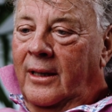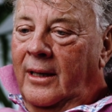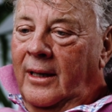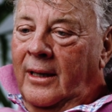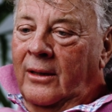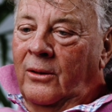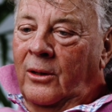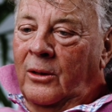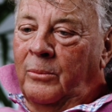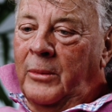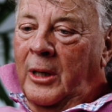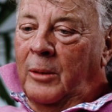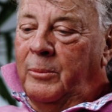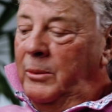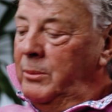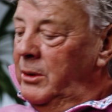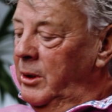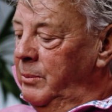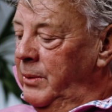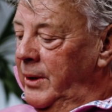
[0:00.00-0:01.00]
I know I may be
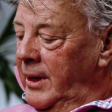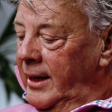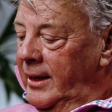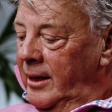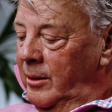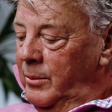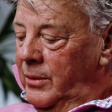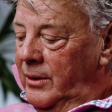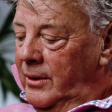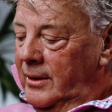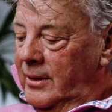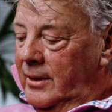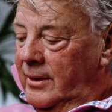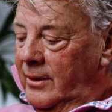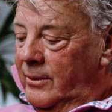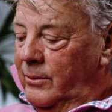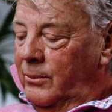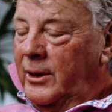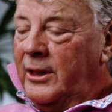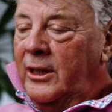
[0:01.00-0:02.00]
repeating it, but
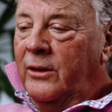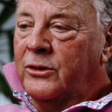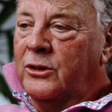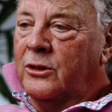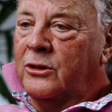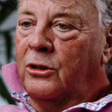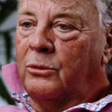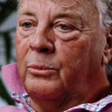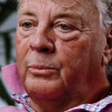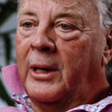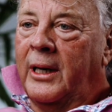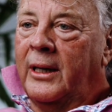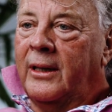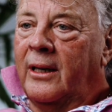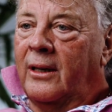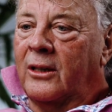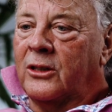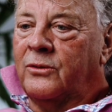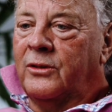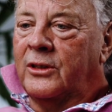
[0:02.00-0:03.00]
when you've took
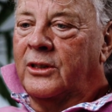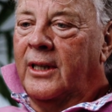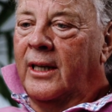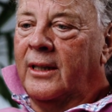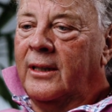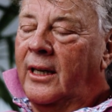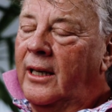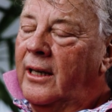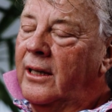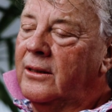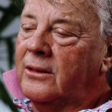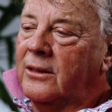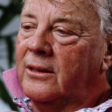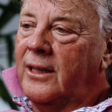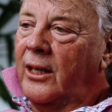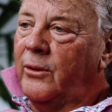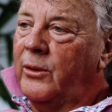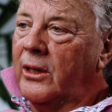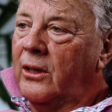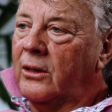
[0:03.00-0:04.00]
painkillers for 10 years and
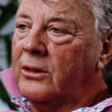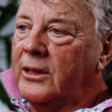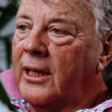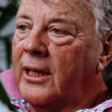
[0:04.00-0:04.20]
now you're not